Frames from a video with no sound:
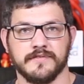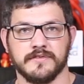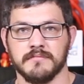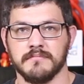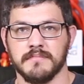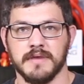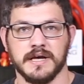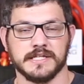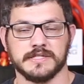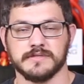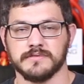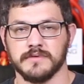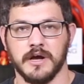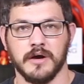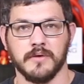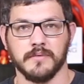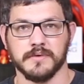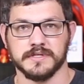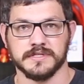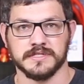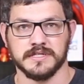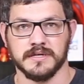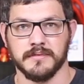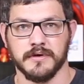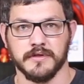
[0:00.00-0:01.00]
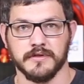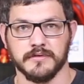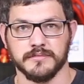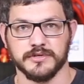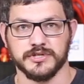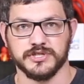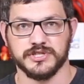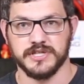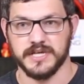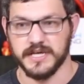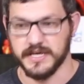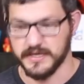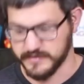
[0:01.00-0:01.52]
to mess around with some other
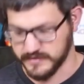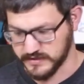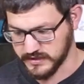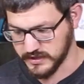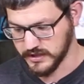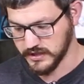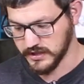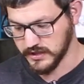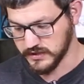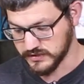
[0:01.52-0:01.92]
machines.